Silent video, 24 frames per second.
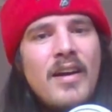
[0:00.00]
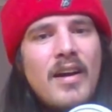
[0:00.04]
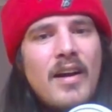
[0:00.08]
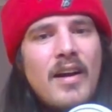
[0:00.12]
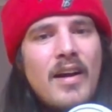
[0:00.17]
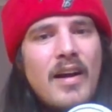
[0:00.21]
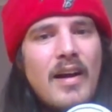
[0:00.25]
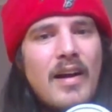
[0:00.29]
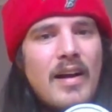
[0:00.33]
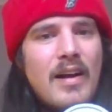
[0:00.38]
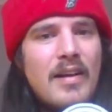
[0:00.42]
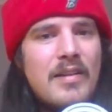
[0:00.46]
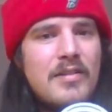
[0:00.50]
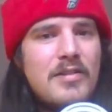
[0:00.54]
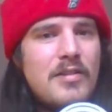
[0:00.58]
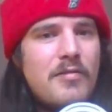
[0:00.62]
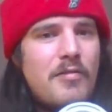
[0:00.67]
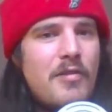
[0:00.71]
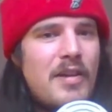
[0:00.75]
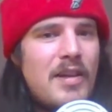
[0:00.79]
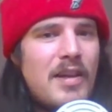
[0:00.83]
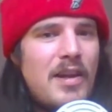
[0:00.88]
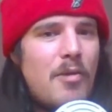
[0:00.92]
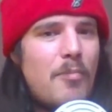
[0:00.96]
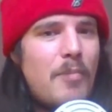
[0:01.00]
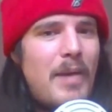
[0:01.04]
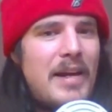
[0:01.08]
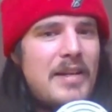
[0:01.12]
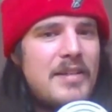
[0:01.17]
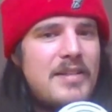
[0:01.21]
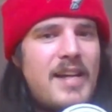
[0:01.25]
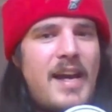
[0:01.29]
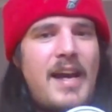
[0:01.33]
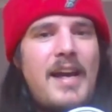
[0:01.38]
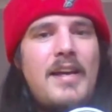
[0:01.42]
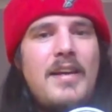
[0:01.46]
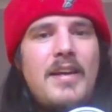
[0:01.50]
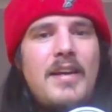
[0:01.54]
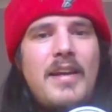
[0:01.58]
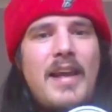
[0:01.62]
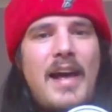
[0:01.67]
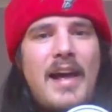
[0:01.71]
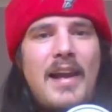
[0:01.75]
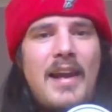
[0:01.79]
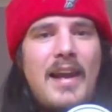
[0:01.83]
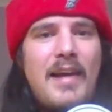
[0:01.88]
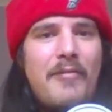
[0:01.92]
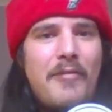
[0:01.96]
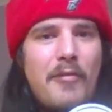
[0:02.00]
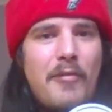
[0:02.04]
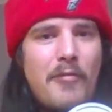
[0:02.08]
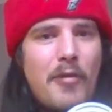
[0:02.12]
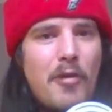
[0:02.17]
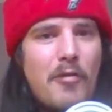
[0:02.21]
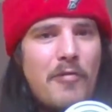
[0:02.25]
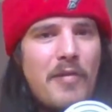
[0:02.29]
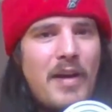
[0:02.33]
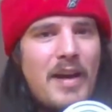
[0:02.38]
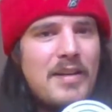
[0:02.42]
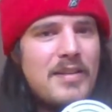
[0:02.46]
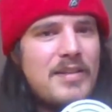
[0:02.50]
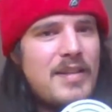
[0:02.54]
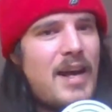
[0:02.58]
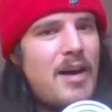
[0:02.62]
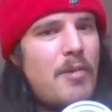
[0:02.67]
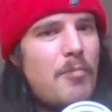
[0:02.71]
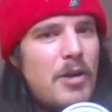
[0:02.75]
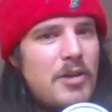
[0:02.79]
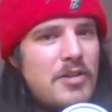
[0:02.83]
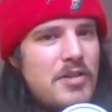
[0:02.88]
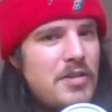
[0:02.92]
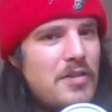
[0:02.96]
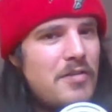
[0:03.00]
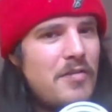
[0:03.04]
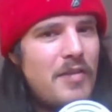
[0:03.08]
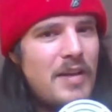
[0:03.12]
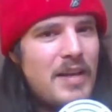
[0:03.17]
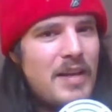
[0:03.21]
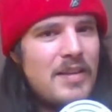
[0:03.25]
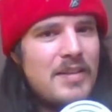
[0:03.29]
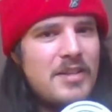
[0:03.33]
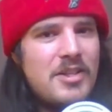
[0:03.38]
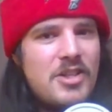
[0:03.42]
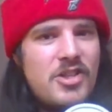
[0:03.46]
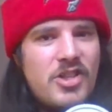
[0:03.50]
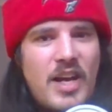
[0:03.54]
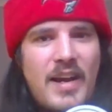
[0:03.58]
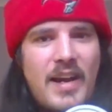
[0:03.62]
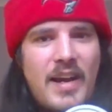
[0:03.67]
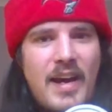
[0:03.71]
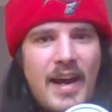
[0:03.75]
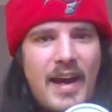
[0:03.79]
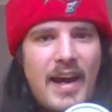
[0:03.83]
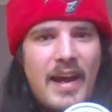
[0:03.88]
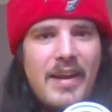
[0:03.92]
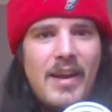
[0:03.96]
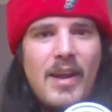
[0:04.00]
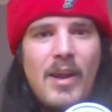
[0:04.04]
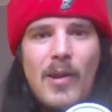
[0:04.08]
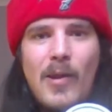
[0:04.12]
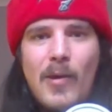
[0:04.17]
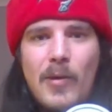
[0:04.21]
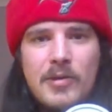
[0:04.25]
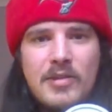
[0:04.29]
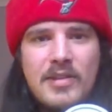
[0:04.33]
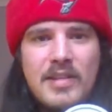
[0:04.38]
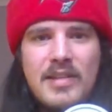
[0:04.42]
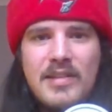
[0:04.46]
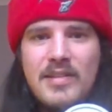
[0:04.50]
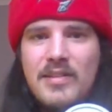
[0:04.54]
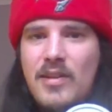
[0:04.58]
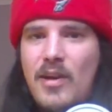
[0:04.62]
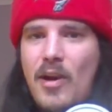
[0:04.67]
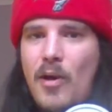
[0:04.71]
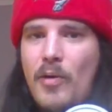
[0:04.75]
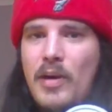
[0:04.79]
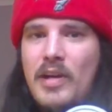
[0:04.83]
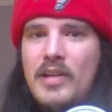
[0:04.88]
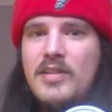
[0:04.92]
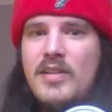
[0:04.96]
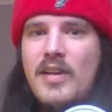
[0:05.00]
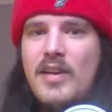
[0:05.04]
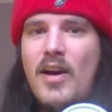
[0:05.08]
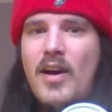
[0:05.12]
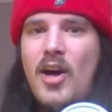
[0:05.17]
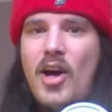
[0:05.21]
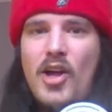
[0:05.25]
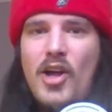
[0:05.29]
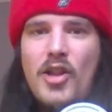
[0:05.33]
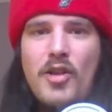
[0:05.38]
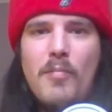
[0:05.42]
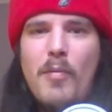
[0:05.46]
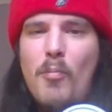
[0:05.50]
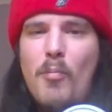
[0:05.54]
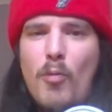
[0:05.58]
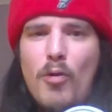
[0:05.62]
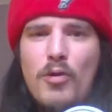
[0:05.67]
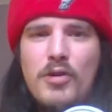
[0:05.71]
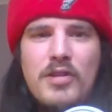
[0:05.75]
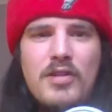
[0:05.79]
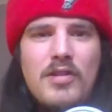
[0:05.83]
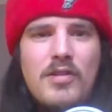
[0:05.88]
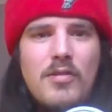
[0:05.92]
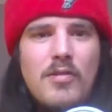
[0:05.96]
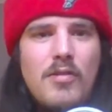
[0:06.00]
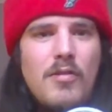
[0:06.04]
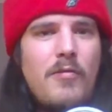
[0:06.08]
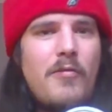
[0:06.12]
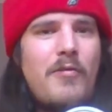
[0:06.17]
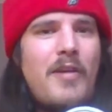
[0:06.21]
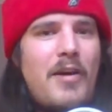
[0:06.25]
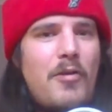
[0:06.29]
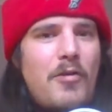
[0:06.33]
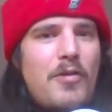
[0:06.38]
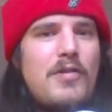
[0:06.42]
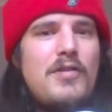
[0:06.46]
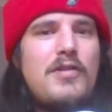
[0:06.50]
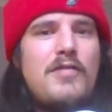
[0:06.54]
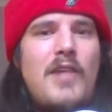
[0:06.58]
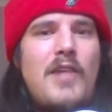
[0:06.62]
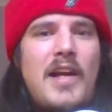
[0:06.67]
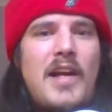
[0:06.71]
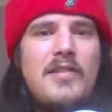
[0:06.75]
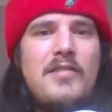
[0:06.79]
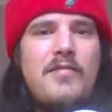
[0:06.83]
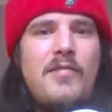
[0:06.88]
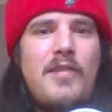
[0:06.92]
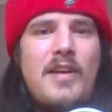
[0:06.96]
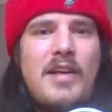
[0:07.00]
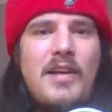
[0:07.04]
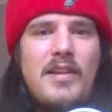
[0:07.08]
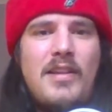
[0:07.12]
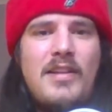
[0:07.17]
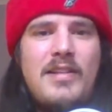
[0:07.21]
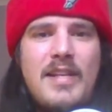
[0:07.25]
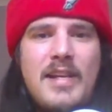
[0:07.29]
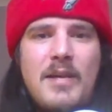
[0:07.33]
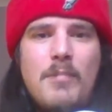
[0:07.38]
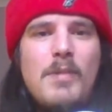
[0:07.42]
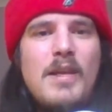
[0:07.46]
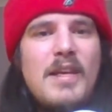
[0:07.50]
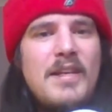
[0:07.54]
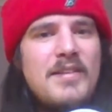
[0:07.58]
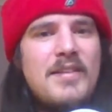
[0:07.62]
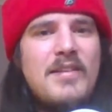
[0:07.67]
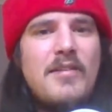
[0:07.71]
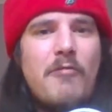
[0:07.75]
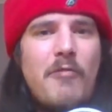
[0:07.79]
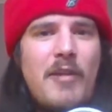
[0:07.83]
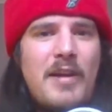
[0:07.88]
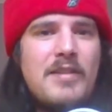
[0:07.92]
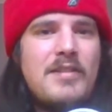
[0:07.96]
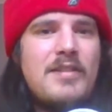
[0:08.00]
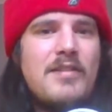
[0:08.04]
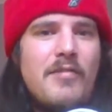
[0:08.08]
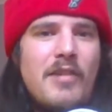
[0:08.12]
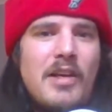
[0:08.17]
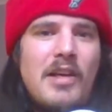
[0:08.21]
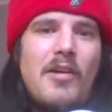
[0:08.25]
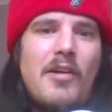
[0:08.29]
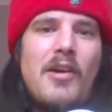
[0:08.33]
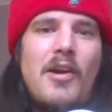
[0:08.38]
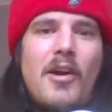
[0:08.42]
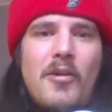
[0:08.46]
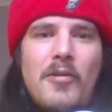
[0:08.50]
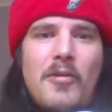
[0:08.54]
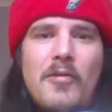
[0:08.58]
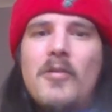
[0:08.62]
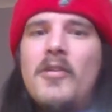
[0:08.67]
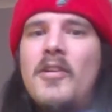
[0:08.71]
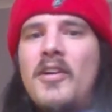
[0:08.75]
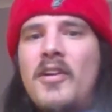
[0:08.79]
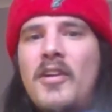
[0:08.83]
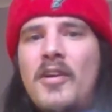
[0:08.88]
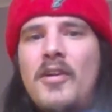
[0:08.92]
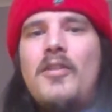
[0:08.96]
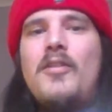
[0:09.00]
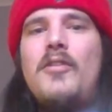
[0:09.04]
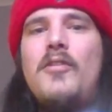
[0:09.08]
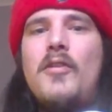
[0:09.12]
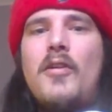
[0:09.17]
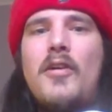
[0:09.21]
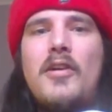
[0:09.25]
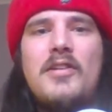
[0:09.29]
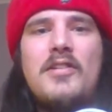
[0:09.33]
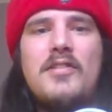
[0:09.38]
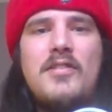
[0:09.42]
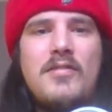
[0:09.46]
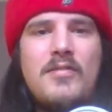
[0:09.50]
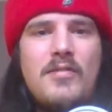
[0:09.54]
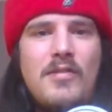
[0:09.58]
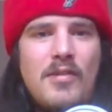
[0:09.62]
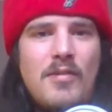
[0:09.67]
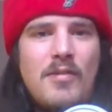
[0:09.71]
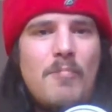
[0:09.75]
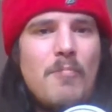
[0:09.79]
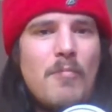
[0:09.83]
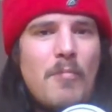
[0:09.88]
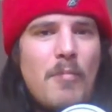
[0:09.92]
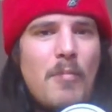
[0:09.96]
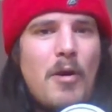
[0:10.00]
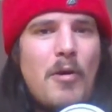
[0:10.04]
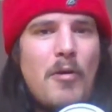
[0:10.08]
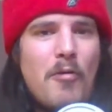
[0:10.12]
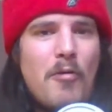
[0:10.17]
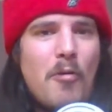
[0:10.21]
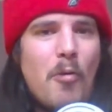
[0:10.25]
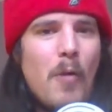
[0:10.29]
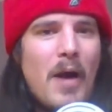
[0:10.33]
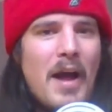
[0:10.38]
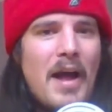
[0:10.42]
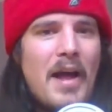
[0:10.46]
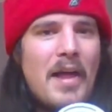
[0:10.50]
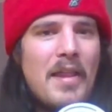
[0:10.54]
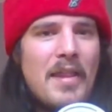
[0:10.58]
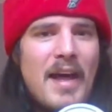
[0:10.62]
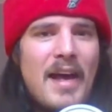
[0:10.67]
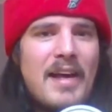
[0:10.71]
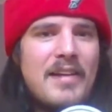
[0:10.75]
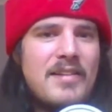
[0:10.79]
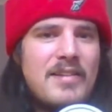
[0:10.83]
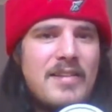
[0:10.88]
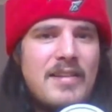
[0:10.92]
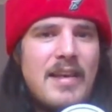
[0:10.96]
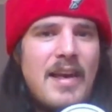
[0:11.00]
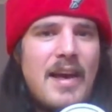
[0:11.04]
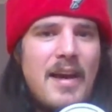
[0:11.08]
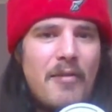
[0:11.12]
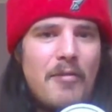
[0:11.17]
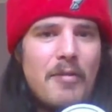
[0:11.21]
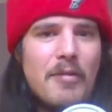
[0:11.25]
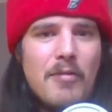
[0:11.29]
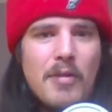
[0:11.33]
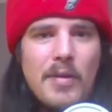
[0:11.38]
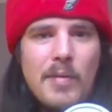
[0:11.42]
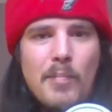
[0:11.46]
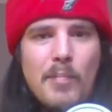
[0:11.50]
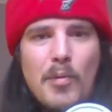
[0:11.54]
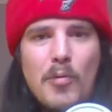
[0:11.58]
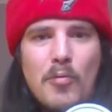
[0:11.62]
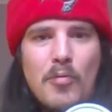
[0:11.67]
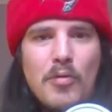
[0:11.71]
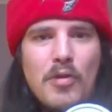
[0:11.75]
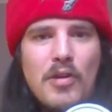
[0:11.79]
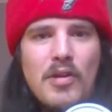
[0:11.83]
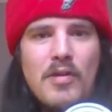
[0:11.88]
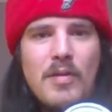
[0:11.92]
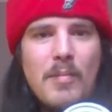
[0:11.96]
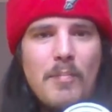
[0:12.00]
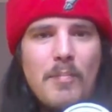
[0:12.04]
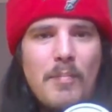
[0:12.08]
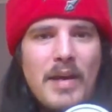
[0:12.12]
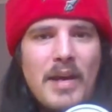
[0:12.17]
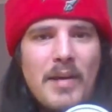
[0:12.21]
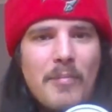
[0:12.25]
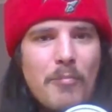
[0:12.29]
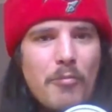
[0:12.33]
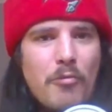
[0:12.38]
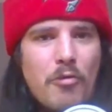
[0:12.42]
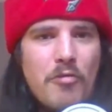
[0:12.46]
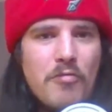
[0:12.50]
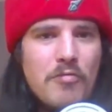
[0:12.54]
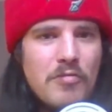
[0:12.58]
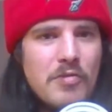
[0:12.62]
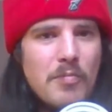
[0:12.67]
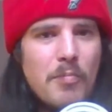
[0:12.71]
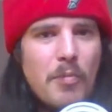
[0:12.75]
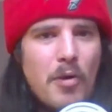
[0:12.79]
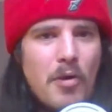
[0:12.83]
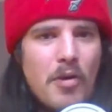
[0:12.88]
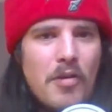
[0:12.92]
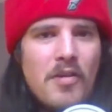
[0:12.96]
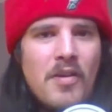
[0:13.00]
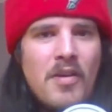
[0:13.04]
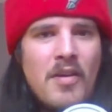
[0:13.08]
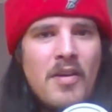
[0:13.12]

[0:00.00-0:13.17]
Do you think they'll maintain that level of offense? How much do you think the Shanahan loss is going to hurt them? And what do you Falcons fans think the team needs defensively? I know you guys are aware that's the area of the ball that can be improved upon